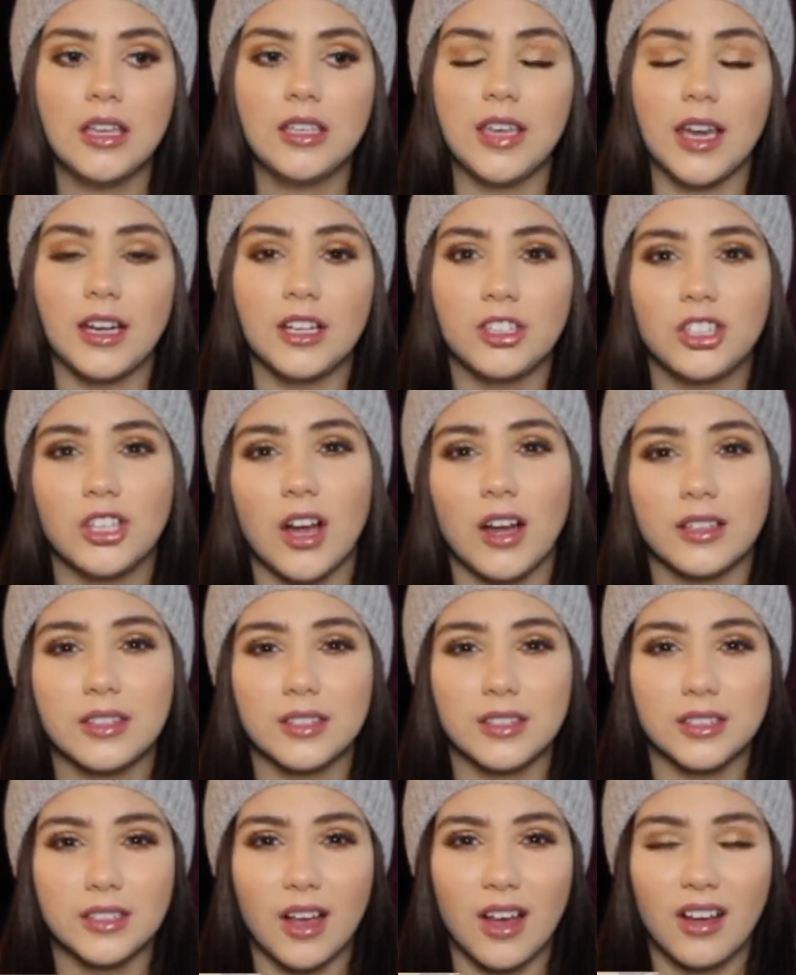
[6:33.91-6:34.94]
Getting shots
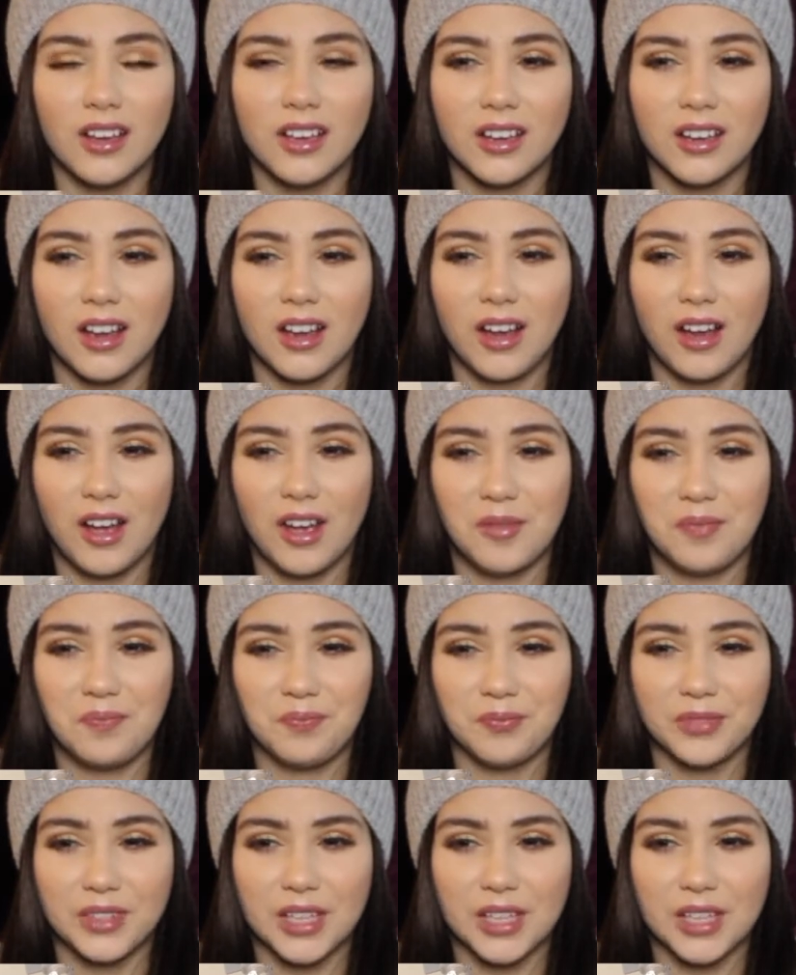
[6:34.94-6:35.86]
suck. I